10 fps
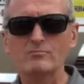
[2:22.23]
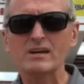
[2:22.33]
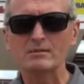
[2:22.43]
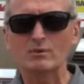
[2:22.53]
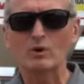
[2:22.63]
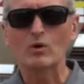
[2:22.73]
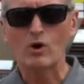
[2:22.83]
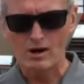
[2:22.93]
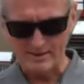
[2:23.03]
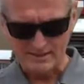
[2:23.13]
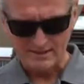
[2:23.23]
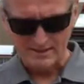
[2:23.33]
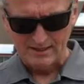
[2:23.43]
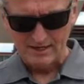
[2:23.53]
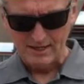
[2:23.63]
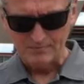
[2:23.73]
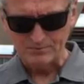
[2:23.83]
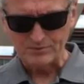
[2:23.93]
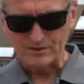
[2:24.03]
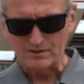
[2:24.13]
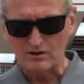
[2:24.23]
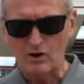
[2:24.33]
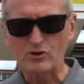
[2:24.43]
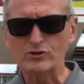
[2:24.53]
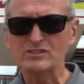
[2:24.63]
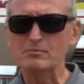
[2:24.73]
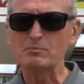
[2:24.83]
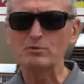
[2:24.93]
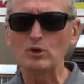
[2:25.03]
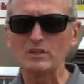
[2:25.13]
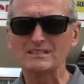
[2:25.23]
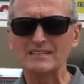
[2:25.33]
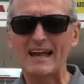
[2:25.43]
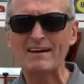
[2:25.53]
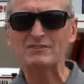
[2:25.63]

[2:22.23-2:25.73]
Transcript: minimum requirement, are there some employees that have